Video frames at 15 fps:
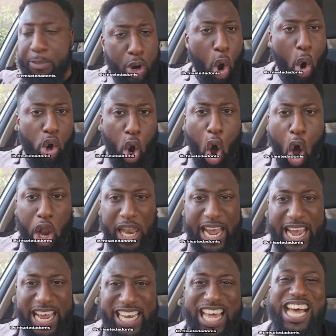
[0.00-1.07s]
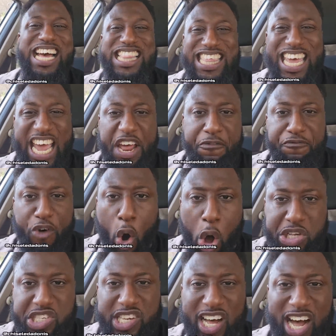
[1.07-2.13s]
I'm gonna call in the
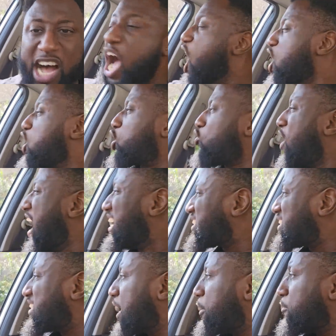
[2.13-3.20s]
enforcer, Chris.